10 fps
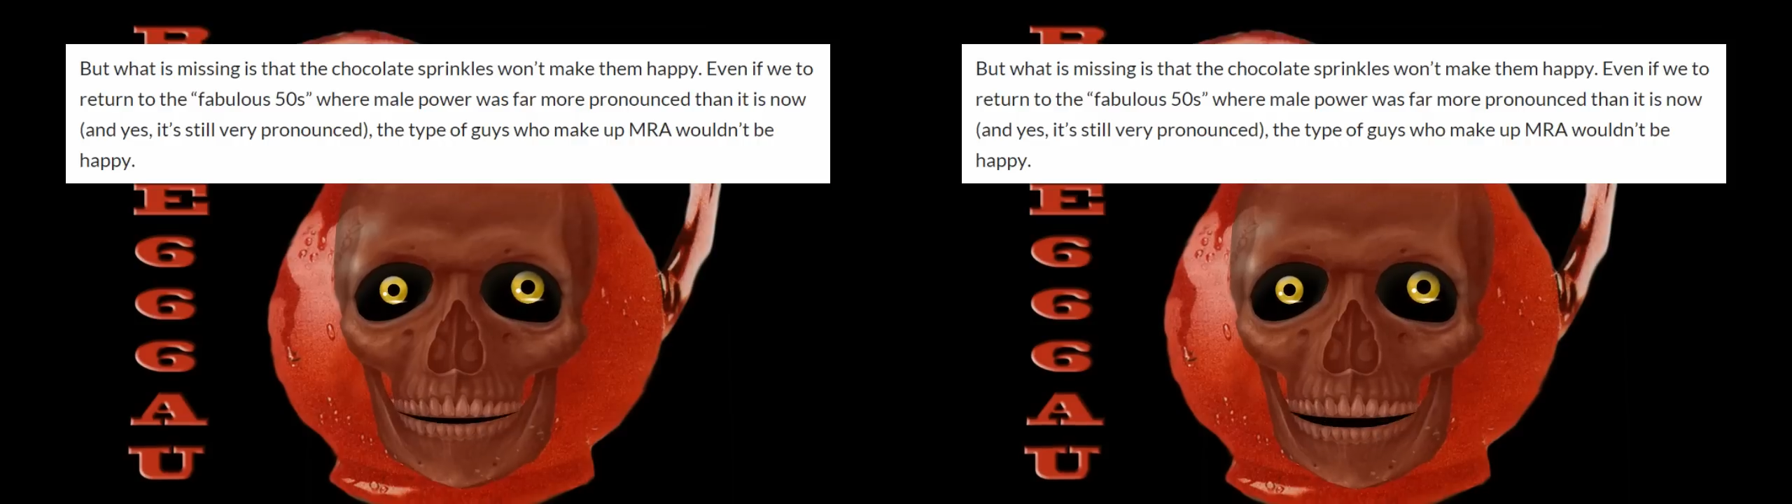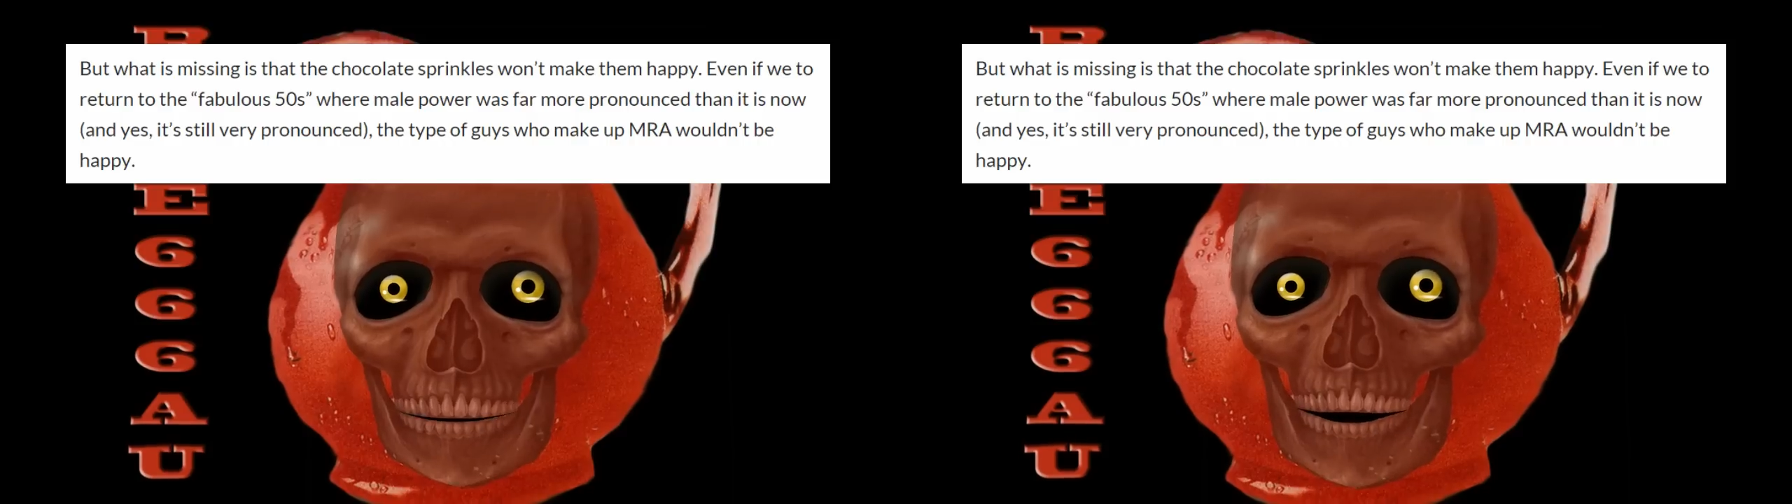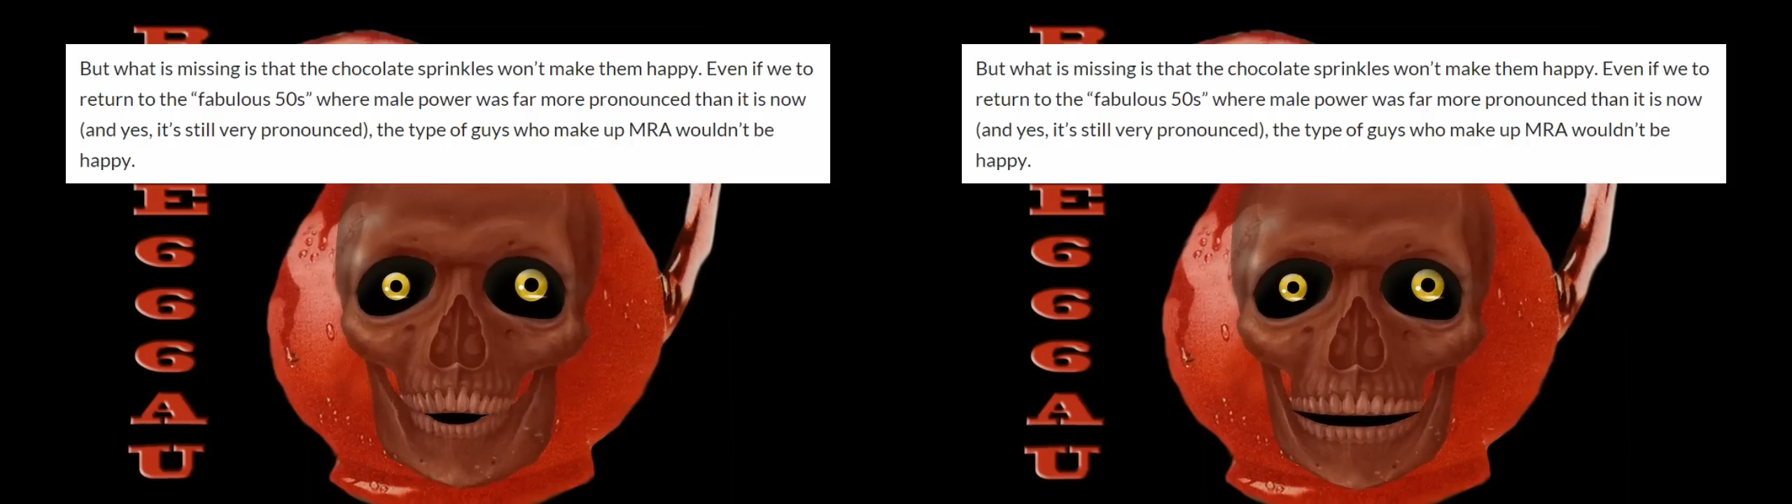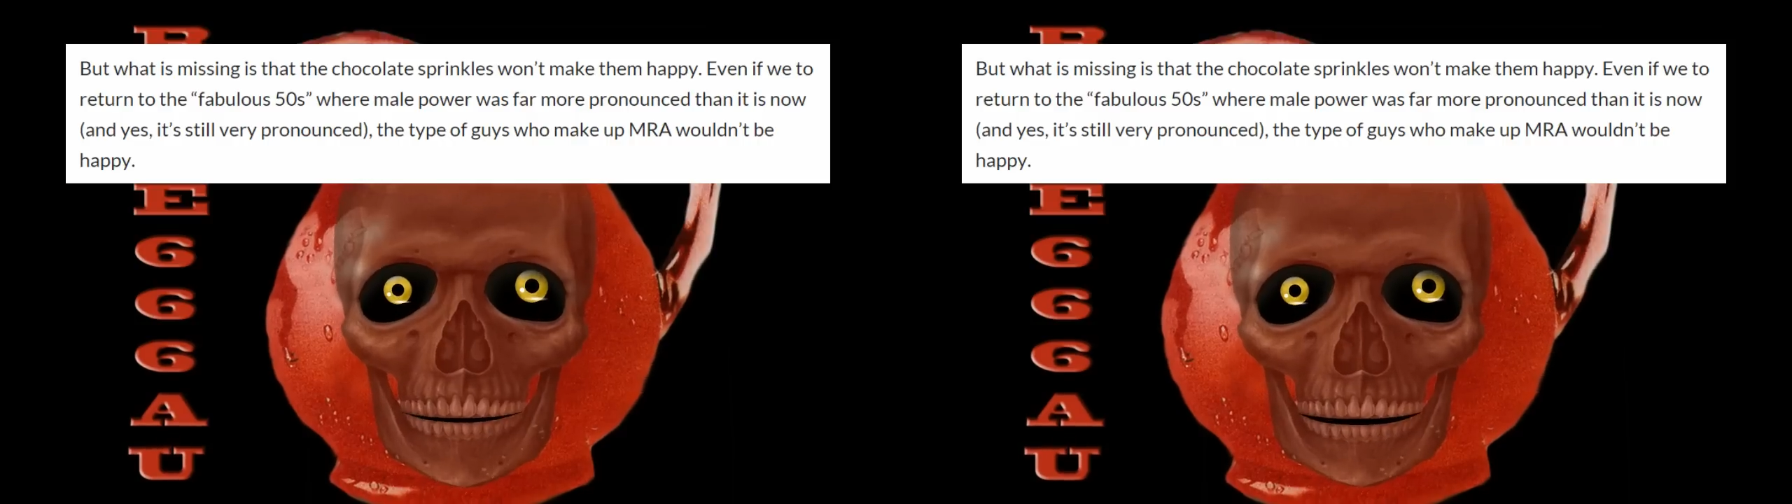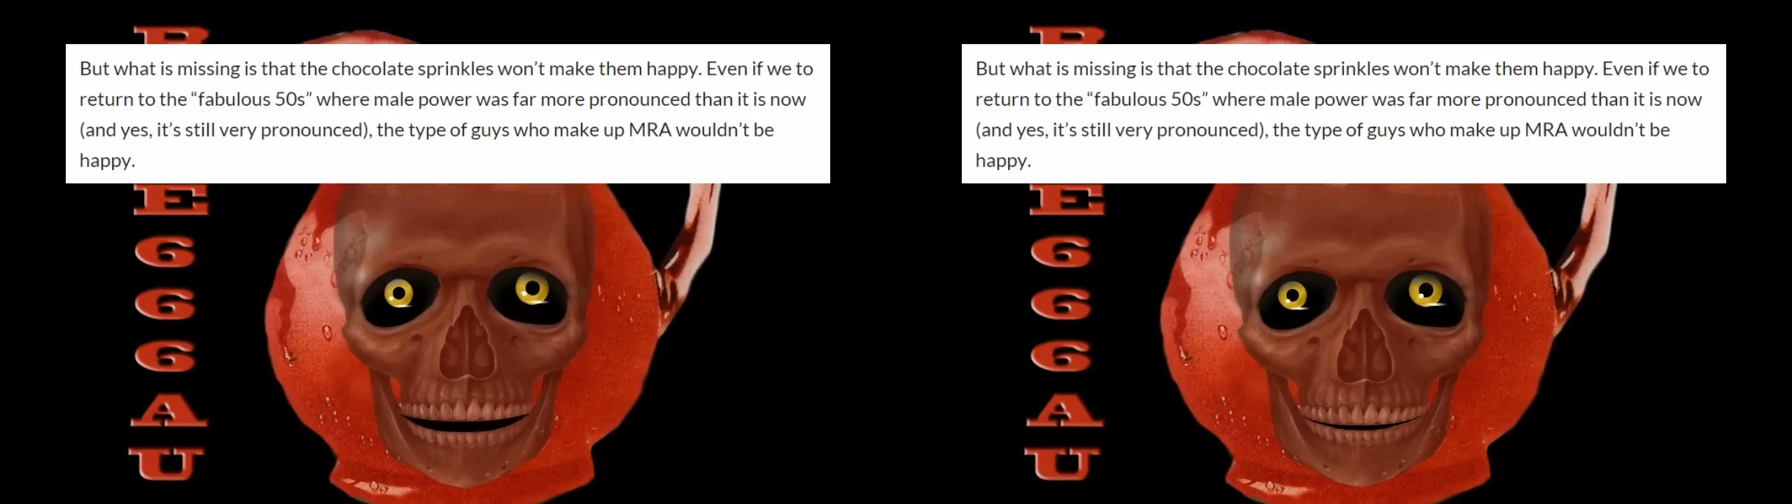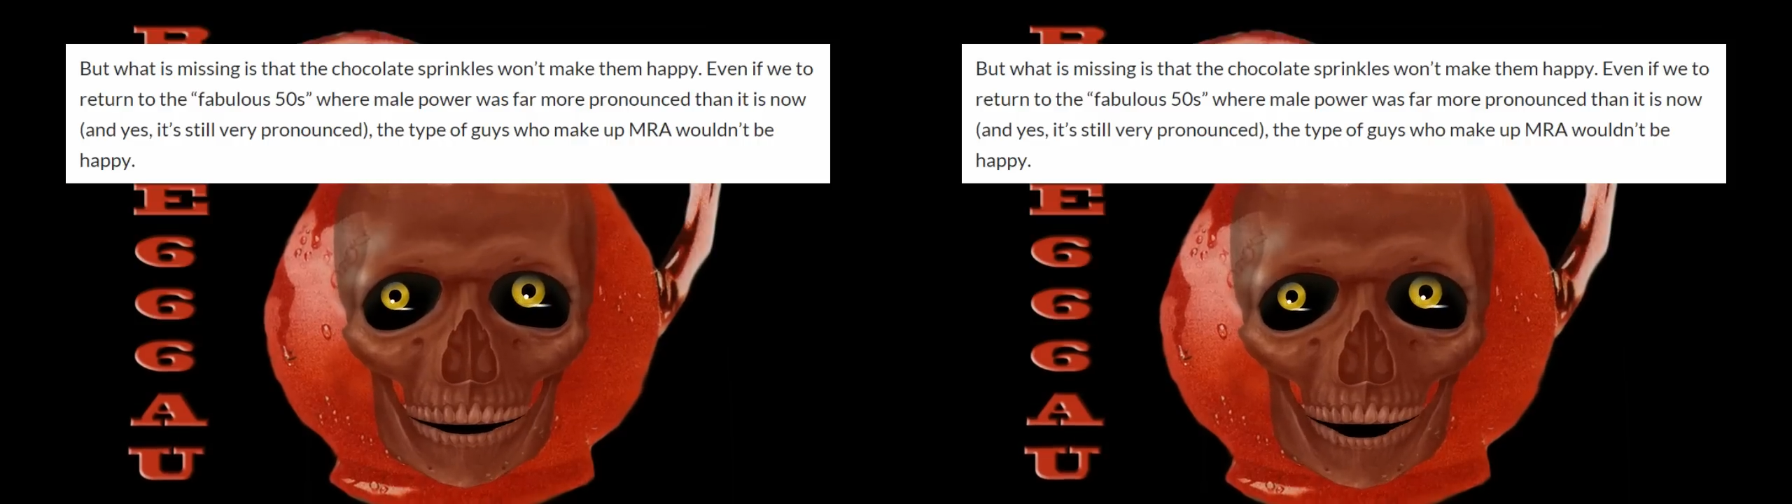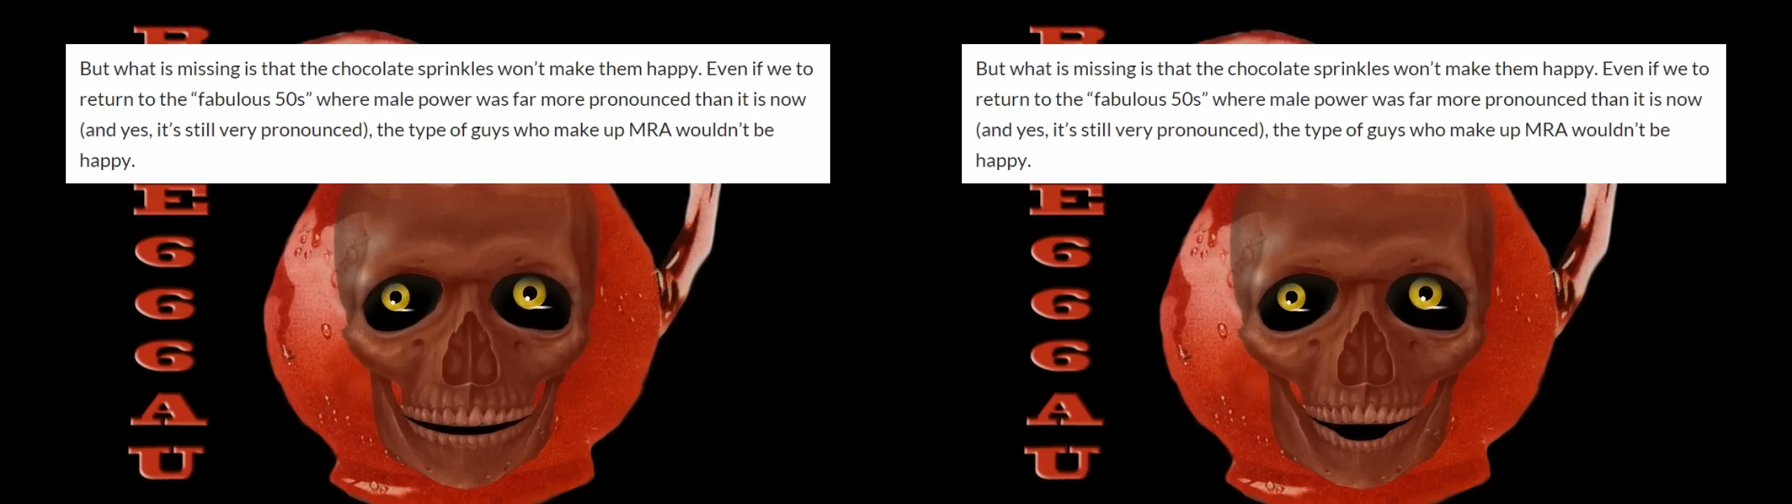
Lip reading: very pronounced, the